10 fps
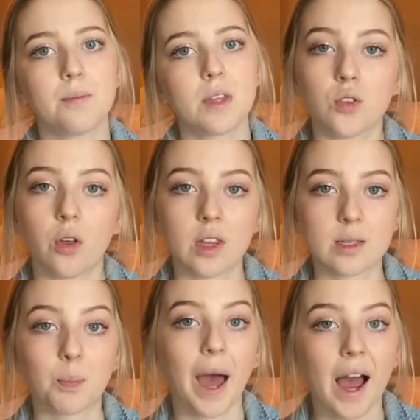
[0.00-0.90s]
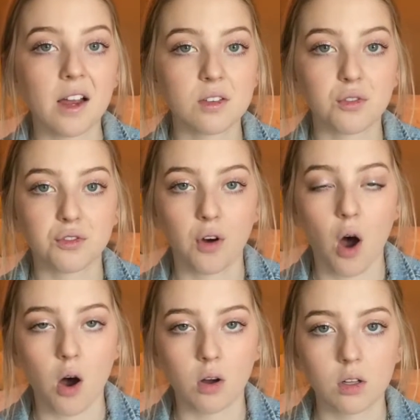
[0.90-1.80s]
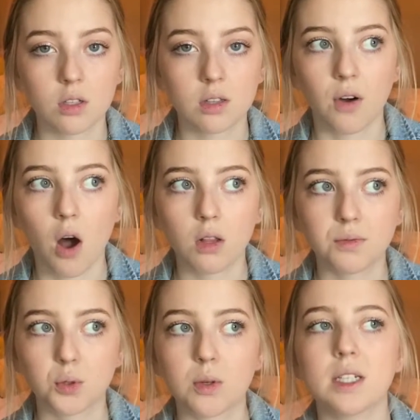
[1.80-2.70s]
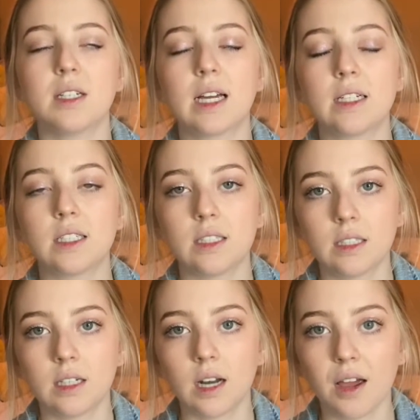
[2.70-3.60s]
So this past fall of 2019,